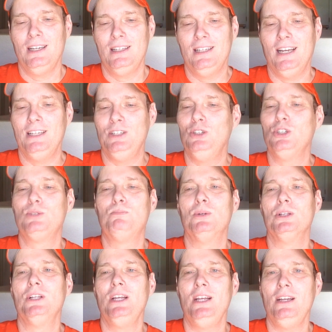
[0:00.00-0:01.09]
that you just
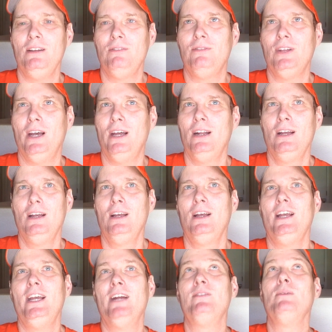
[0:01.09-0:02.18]
believe that
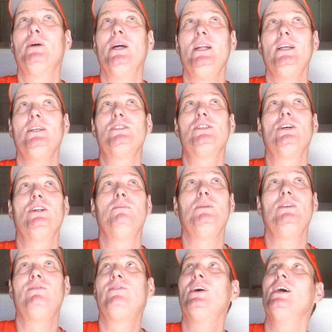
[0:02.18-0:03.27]
everybody is going to
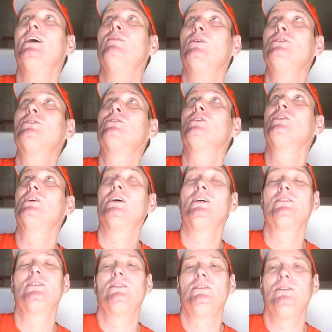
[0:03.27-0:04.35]
be fine once you're on the
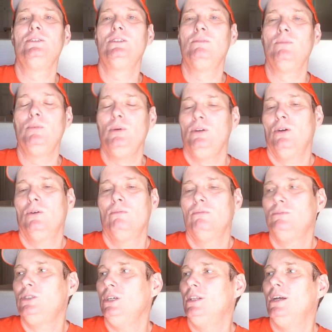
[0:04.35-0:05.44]
Constitution, when we
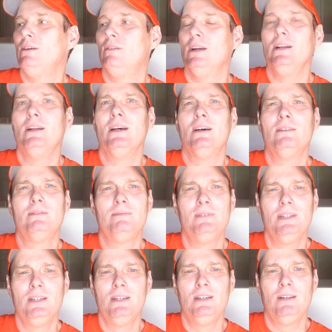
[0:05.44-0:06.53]
don't see that right now.
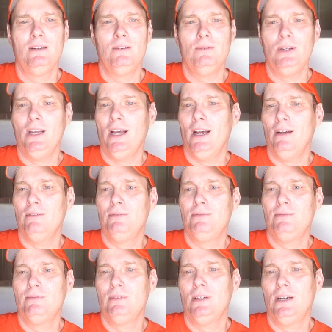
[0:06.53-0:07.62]
We have
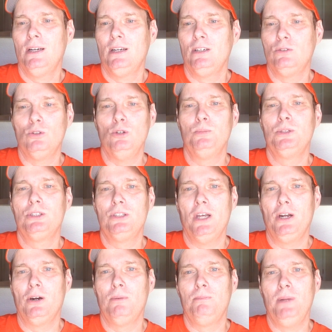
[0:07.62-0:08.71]
groups
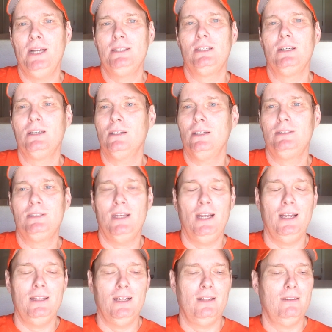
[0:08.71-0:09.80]
that are basically
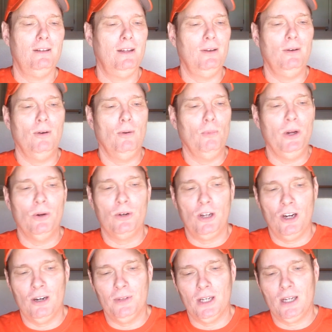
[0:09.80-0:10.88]
saying that we don't
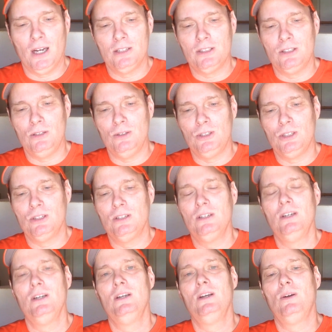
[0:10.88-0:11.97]
care of the Constitution,
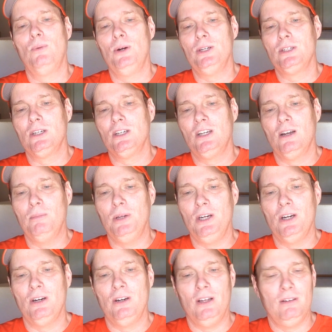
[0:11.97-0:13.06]
we're just going to come in
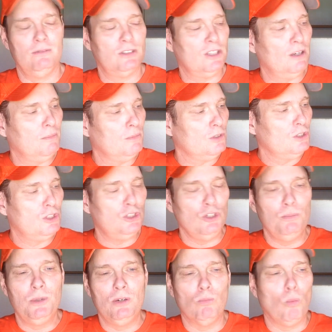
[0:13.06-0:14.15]
here, and some
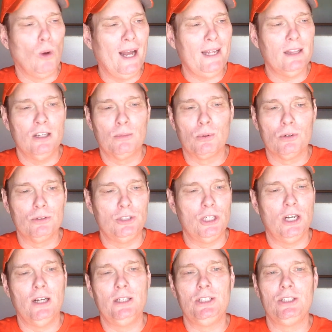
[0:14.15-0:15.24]
stupid white liberal
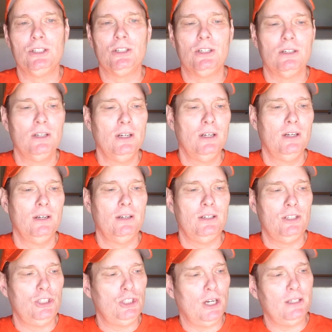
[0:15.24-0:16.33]
judge is going to
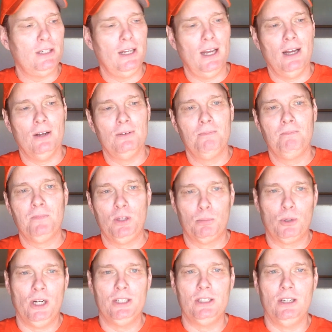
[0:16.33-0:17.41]
shut down the
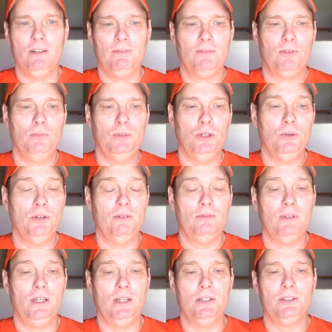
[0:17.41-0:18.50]
president from doing
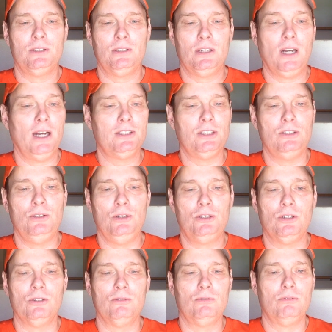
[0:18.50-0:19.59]
his
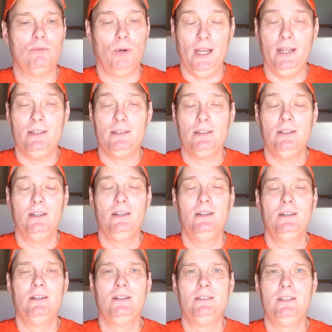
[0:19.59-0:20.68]
constitutional right
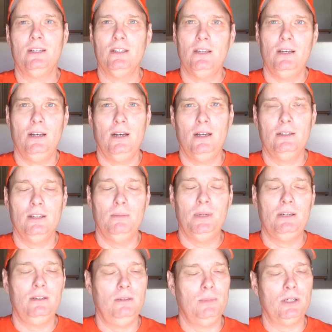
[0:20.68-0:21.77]
to
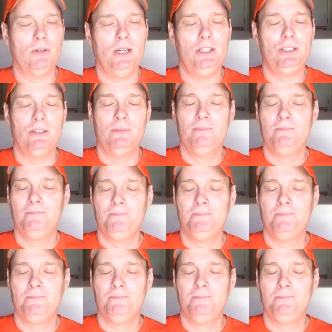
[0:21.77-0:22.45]
limit immigration.